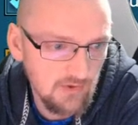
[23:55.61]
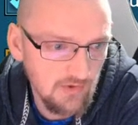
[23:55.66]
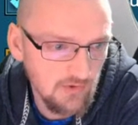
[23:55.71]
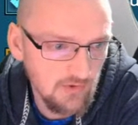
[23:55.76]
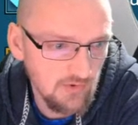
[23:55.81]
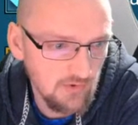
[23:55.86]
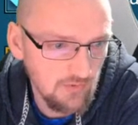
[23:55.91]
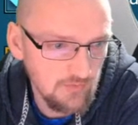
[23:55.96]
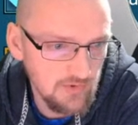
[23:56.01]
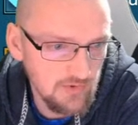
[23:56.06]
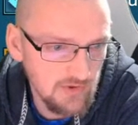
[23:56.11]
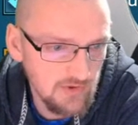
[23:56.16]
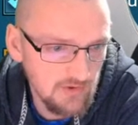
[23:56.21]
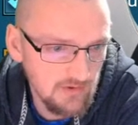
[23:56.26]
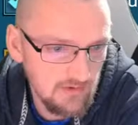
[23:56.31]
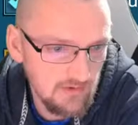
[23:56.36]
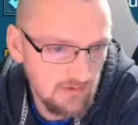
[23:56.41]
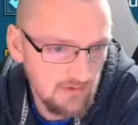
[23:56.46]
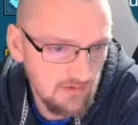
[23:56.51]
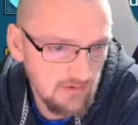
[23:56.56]
a good
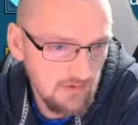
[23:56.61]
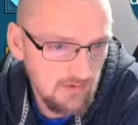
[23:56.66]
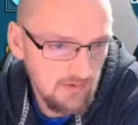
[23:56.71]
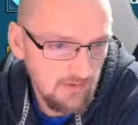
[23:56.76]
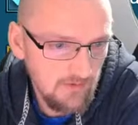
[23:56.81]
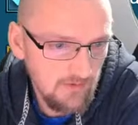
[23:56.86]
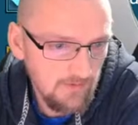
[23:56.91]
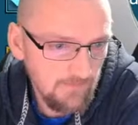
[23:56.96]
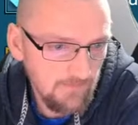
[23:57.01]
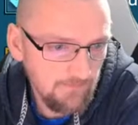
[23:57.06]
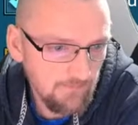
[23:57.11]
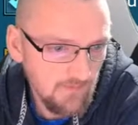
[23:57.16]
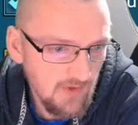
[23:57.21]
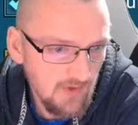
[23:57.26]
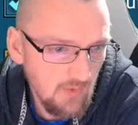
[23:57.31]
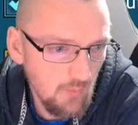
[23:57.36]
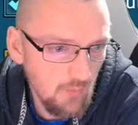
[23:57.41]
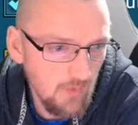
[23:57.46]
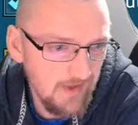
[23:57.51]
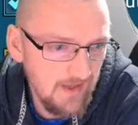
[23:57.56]
option.
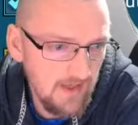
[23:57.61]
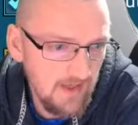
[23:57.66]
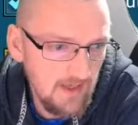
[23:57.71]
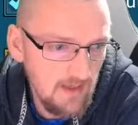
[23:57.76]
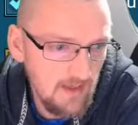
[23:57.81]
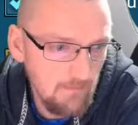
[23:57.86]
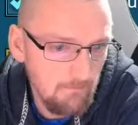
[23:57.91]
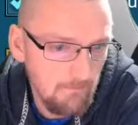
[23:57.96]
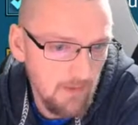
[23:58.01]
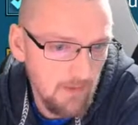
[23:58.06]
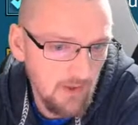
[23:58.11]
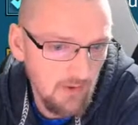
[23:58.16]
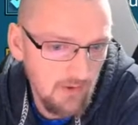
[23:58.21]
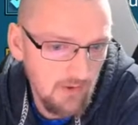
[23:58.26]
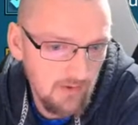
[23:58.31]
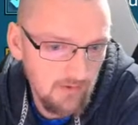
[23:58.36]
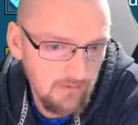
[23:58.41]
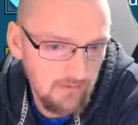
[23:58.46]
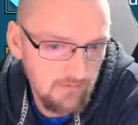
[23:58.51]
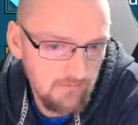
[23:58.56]
We need a
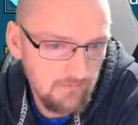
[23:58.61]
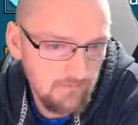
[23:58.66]
burn.